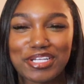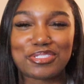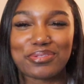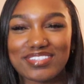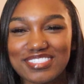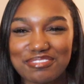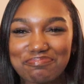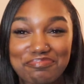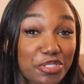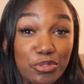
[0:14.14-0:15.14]
Picture this,
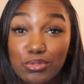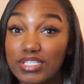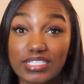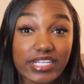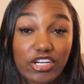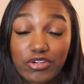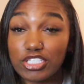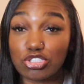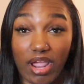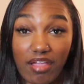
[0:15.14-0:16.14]
you, the
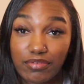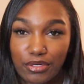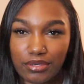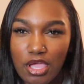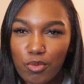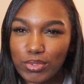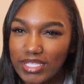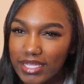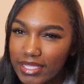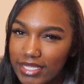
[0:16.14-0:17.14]
daring traveler
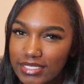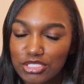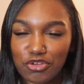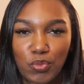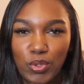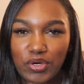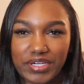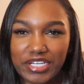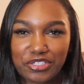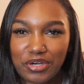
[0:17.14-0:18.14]
with a hint of
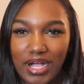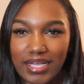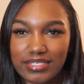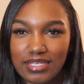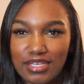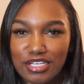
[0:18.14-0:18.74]
worry in your eyes,